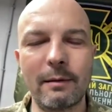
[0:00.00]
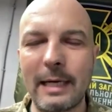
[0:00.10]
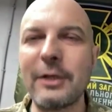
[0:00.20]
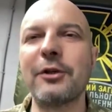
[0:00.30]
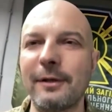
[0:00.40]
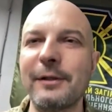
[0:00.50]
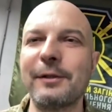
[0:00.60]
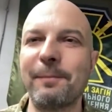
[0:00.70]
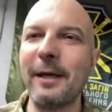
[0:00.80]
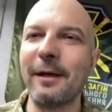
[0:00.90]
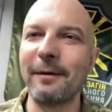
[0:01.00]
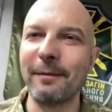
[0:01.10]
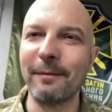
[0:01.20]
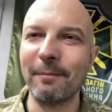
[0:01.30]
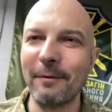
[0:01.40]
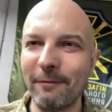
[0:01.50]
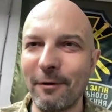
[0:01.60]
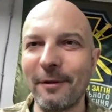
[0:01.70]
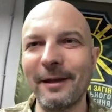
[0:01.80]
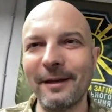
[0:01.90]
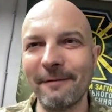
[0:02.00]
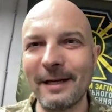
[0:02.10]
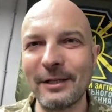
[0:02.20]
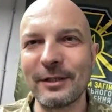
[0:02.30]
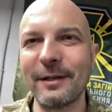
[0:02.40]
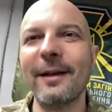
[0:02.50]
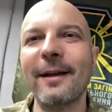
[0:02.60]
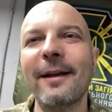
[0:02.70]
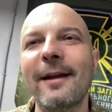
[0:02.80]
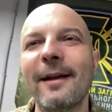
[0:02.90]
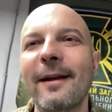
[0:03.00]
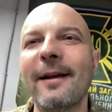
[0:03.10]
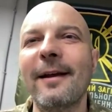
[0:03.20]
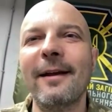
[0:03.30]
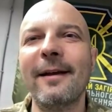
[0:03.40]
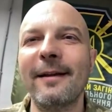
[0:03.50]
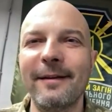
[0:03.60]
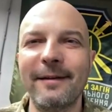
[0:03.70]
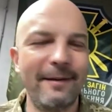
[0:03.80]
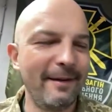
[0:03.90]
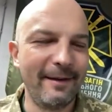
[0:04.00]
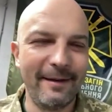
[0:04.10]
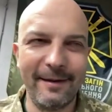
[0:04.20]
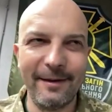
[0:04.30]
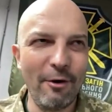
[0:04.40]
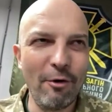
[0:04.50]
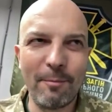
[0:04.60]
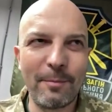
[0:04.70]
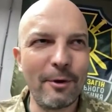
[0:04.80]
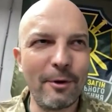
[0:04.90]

Russian speaking before the invasion. And no